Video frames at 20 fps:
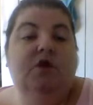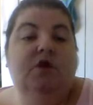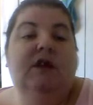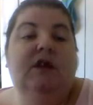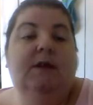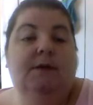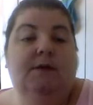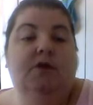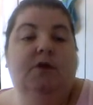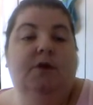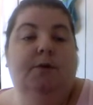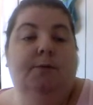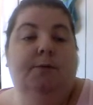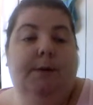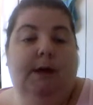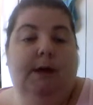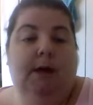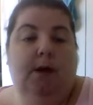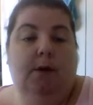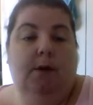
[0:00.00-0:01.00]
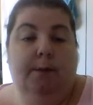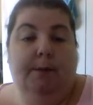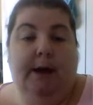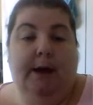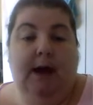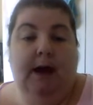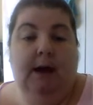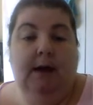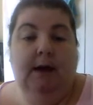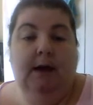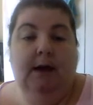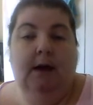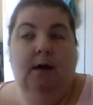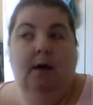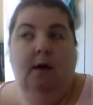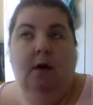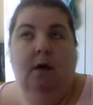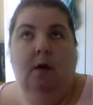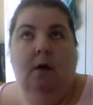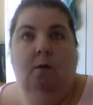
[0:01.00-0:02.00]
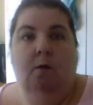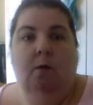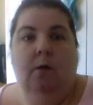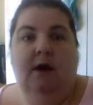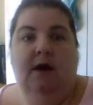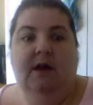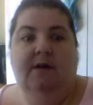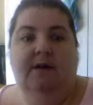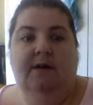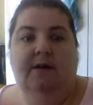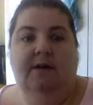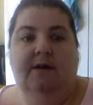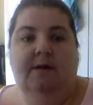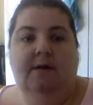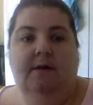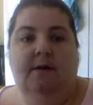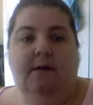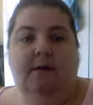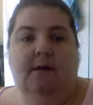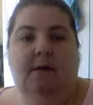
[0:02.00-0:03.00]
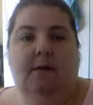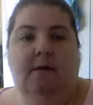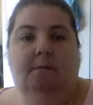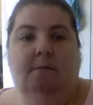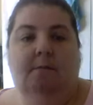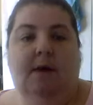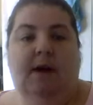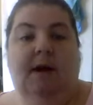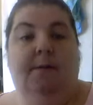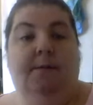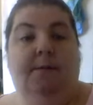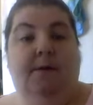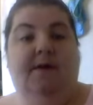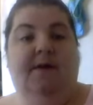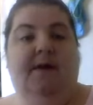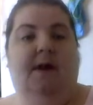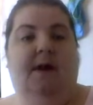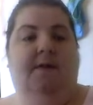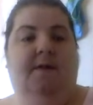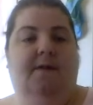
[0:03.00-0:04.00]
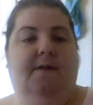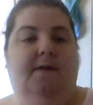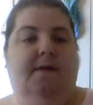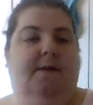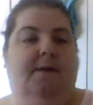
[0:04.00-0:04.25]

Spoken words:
Jaden's out playing out back with my neighbour's kids,